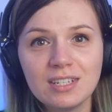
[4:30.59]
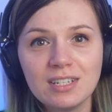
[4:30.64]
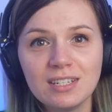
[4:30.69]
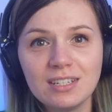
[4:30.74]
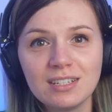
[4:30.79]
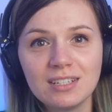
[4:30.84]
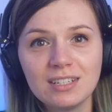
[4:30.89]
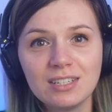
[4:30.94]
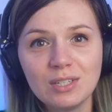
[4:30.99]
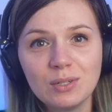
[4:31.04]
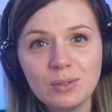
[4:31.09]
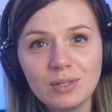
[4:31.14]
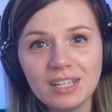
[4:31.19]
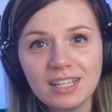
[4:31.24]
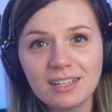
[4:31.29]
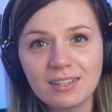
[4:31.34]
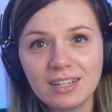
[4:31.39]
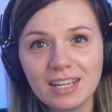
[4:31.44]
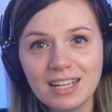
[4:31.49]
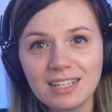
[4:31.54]
the newly
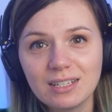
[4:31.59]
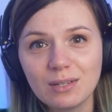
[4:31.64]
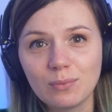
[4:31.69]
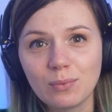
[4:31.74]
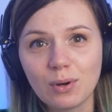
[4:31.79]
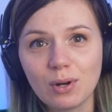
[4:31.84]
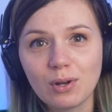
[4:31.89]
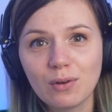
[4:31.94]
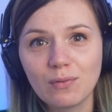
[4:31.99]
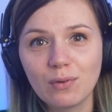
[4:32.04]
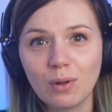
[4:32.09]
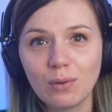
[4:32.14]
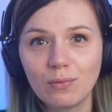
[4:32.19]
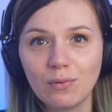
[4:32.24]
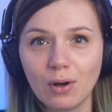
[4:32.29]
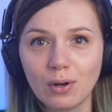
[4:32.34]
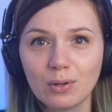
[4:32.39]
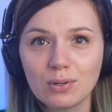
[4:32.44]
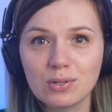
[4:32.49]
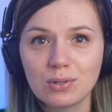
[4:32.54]
created workflow
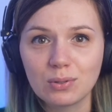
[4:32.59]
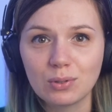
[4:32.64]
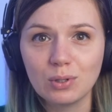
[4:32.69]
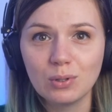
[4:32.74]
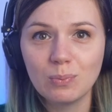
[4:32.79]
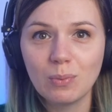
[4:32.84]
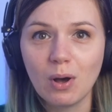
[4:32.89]
focus group